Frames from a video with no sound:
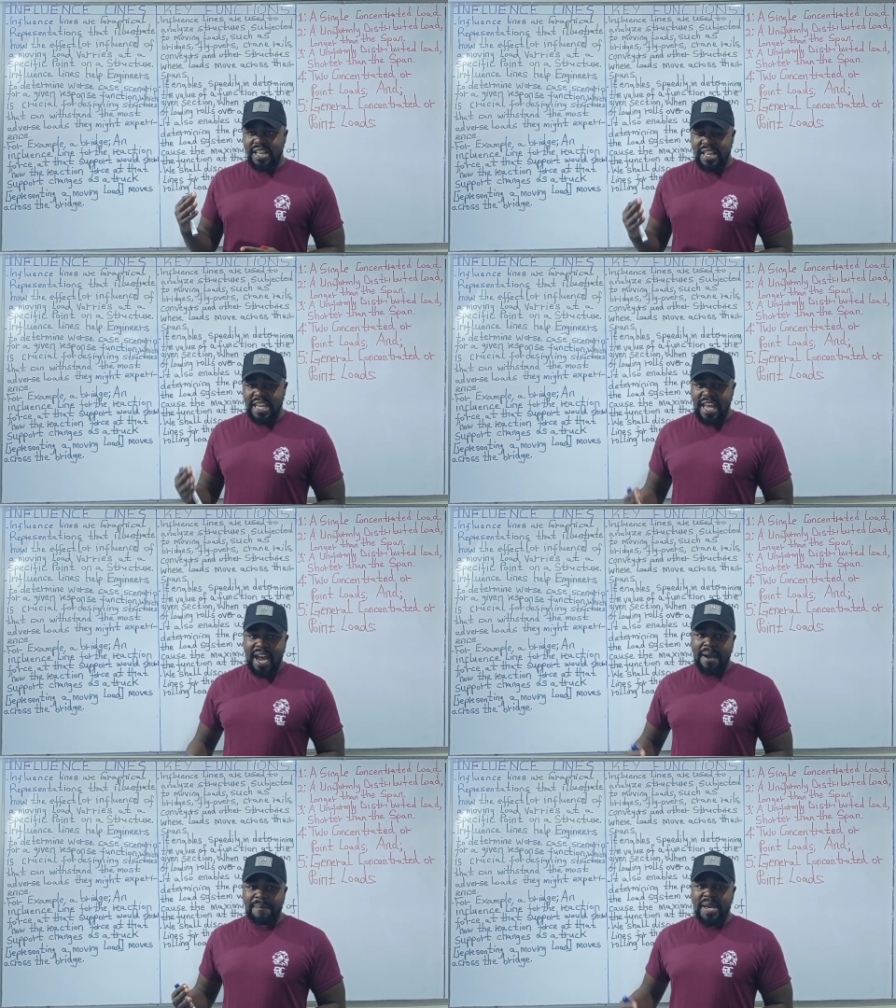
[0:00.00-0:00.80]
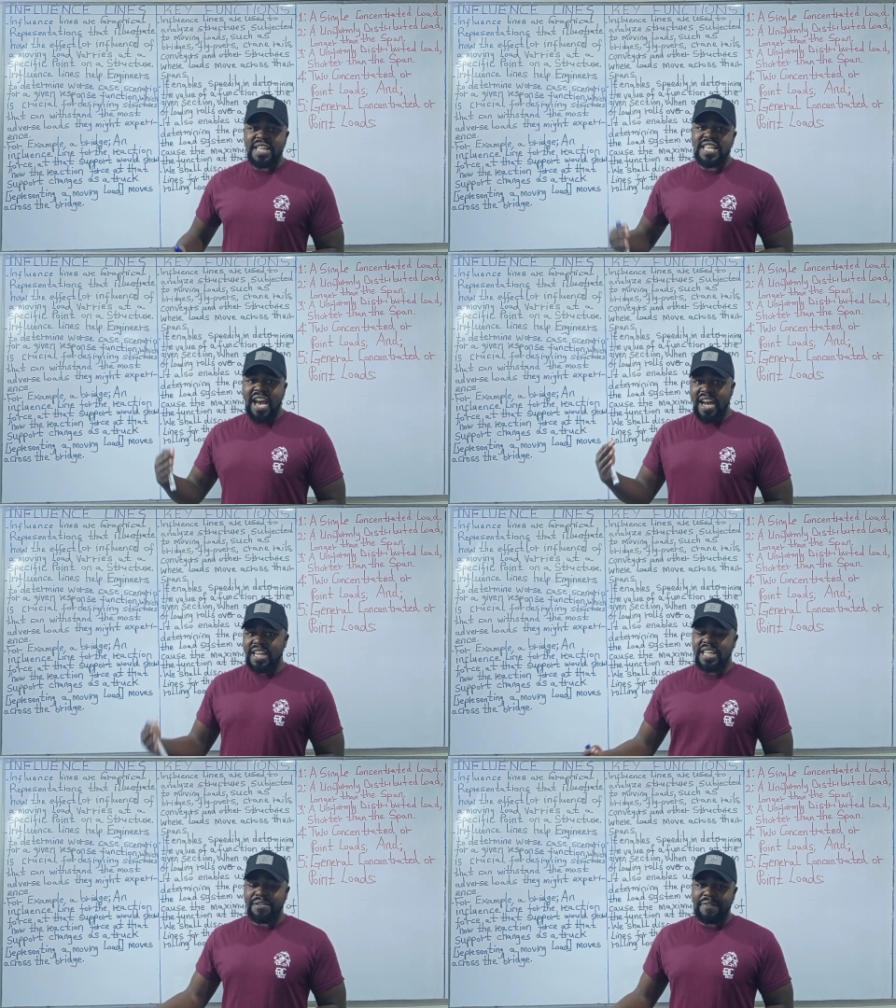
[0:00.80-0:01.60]
their major
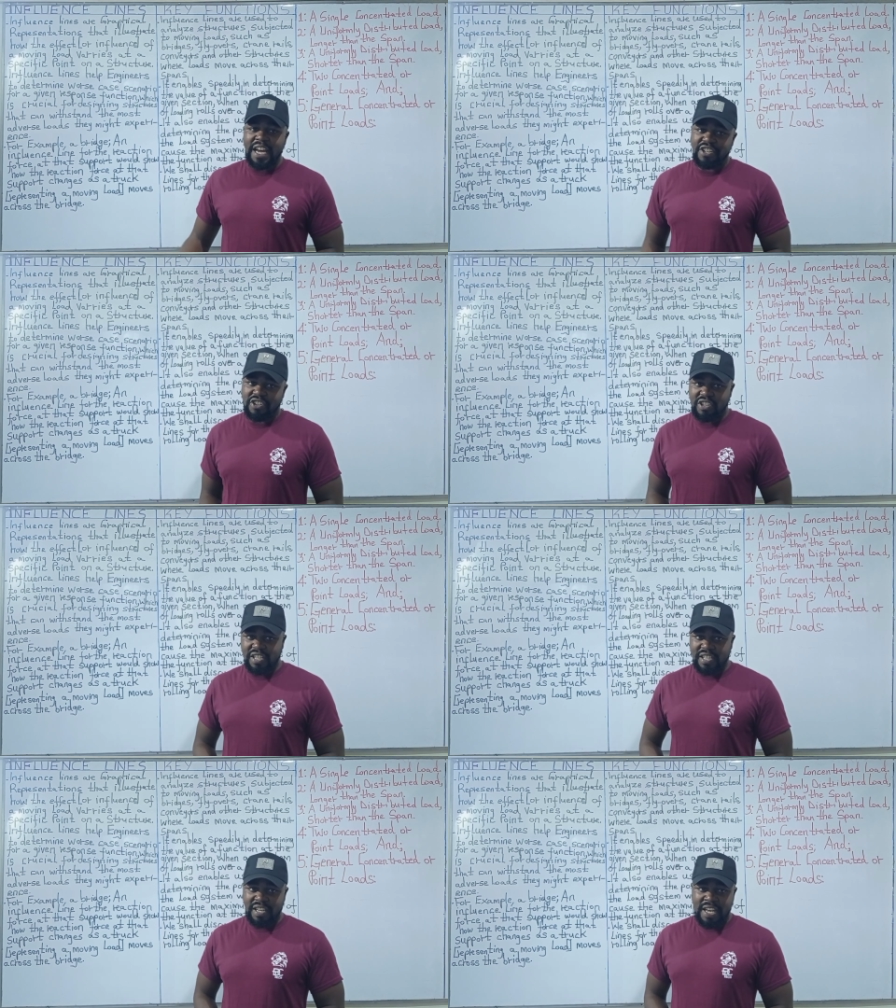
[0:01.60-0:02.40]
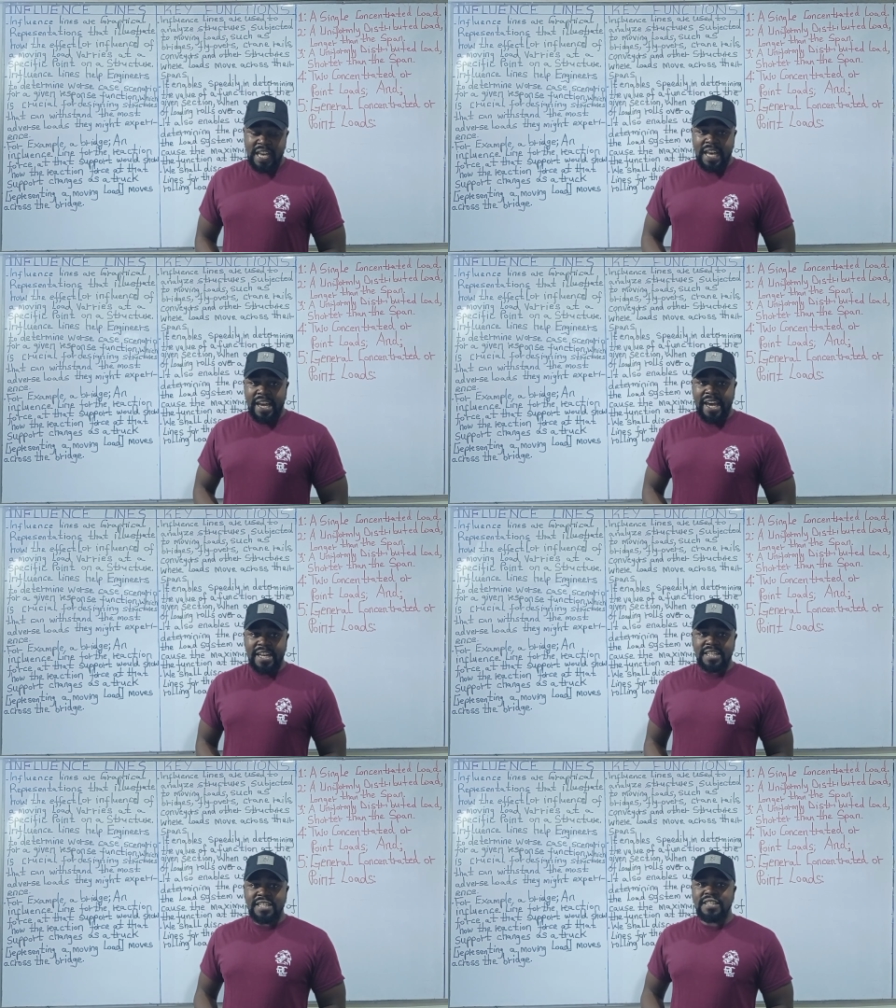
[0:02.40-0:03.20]
key functions.
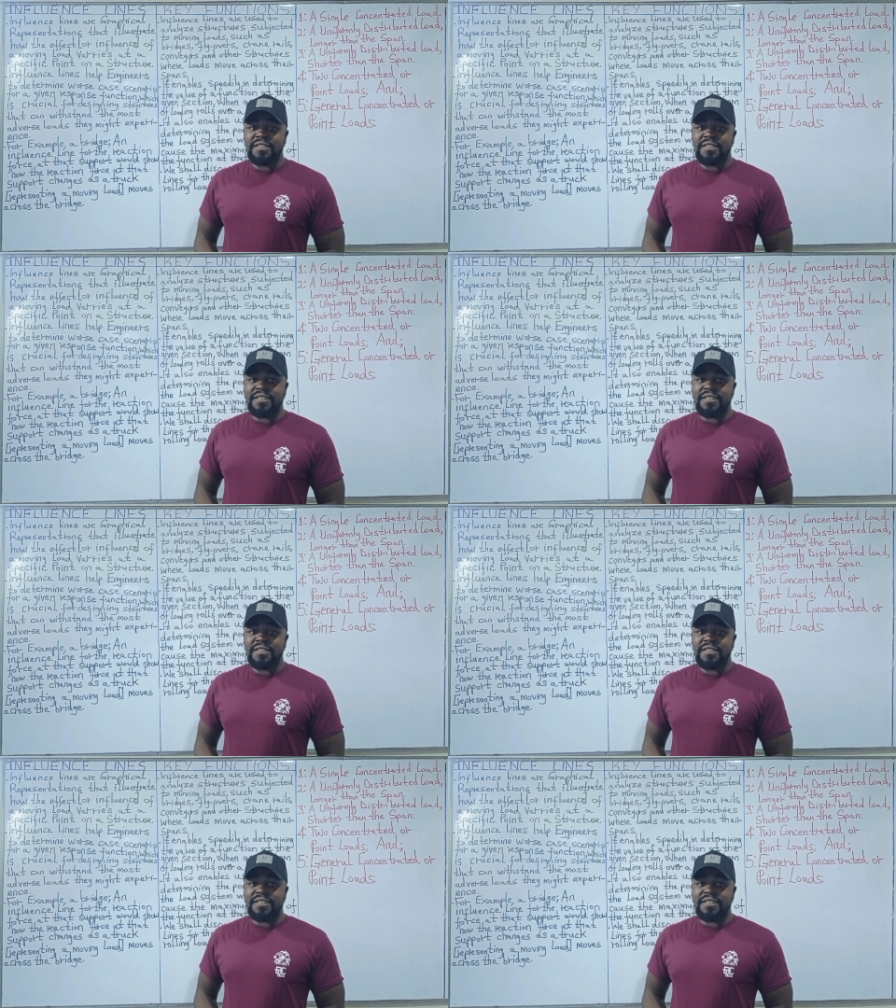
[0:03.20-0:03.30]
And